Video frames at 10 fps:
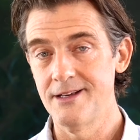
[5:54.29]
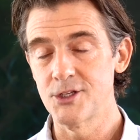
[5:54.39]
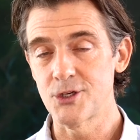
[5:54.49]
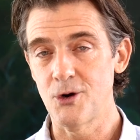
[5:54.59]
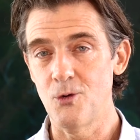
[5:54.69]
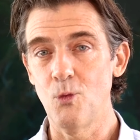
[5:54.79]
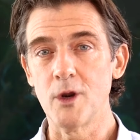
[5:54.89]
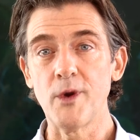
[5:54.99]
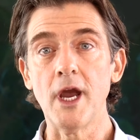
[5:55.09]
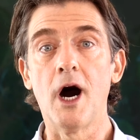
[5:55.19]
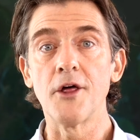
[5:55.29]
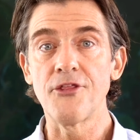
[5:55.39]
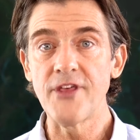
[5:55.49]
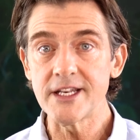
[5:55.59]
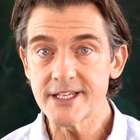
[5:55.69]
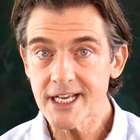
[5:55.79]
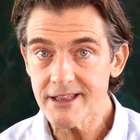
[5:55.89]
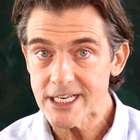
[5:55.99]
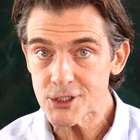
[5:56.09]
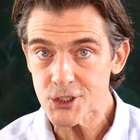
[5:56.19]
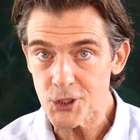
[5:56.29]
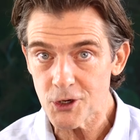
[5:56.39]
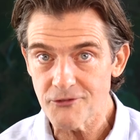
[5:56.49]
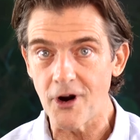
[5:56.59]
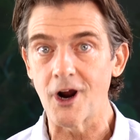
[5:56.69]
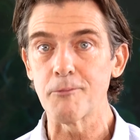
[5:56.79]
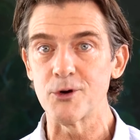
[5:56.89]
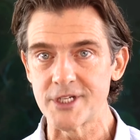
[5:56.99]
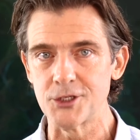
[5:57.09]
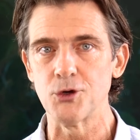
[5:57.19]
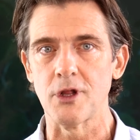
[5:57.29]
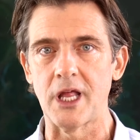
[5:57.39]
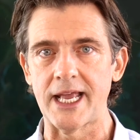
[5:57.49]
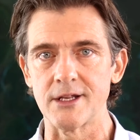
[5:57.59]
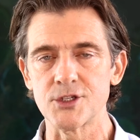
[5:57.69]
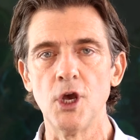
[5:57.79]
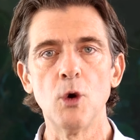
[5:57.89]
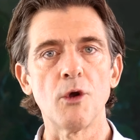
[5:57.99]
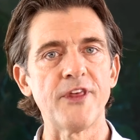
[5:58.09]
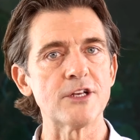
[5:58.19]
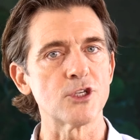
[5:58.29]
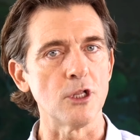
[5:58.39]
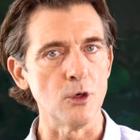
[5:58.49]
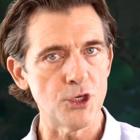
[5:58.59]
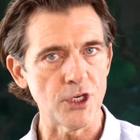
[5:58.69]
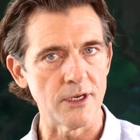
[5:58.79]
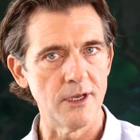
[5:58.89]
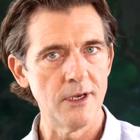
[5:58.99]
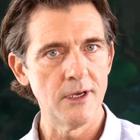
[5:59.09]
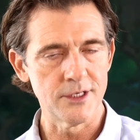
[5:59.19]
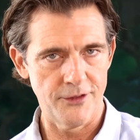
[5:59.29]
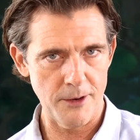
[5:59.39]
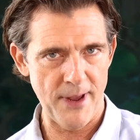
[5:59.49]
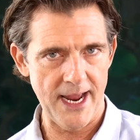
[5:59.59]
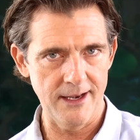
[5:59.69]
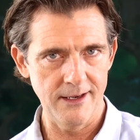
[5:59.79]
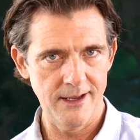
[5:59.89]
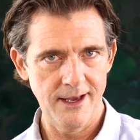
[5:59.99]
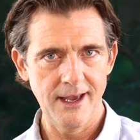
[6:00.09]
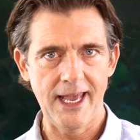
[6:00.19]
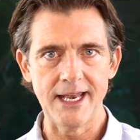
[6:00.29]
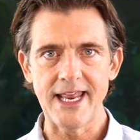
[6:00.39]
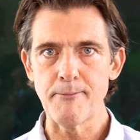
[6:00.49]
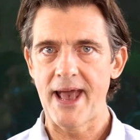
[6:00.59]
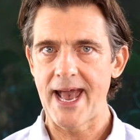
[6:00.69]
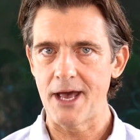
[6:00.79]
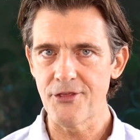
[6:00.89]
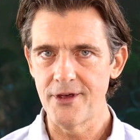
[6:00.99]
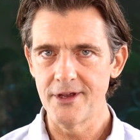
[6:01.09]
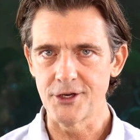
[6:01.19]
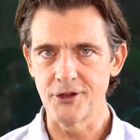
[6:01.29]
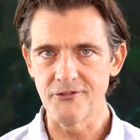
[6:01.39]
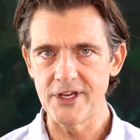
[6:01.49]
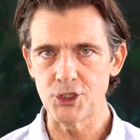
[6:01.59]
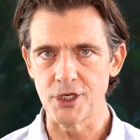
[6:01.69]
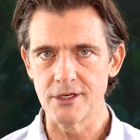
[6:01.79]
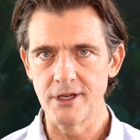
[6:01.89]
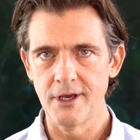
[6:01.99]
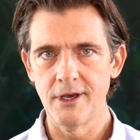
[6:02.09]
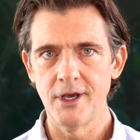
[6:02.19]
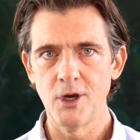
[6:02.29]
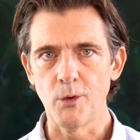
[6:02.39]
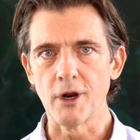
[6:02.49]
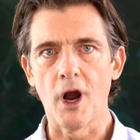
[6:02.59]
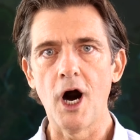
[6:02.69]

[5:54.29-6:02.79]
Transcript: So when we authentically serve our potential clients with a solution to their pain and a path to their vision, we are